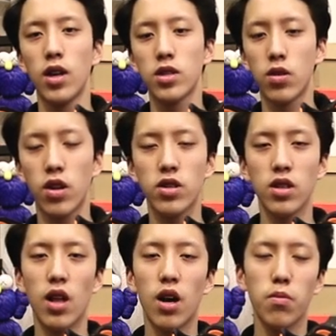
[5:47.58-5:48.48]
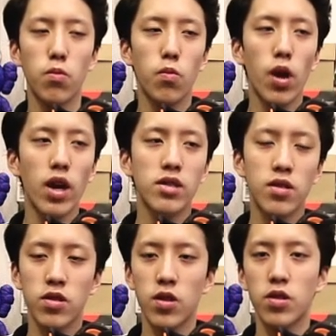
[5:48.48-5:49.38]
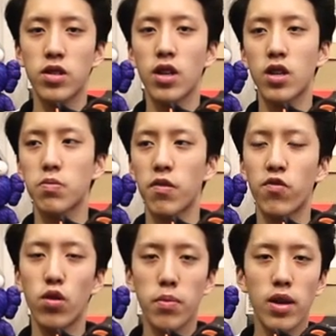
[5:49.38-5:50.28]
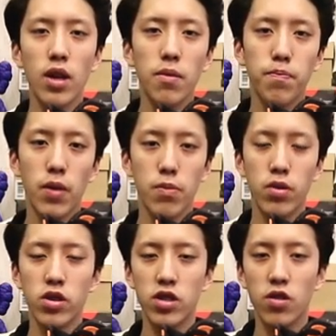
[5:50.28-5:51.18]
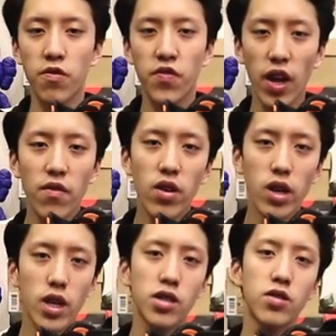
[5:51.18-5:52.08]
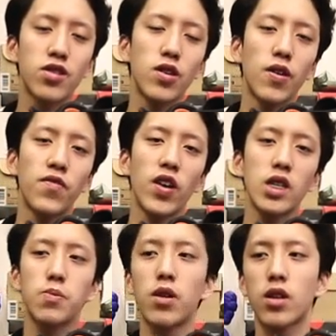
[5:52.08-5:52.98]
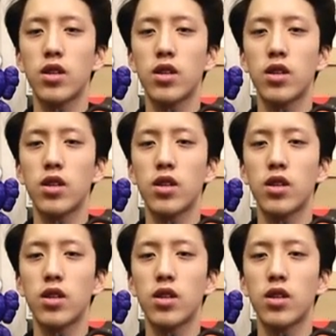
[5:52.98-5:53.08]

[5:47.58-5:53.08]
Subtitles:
So there's a lot of ways to sell your sneakers, but for me, my personal favorite is to sell on Facebook.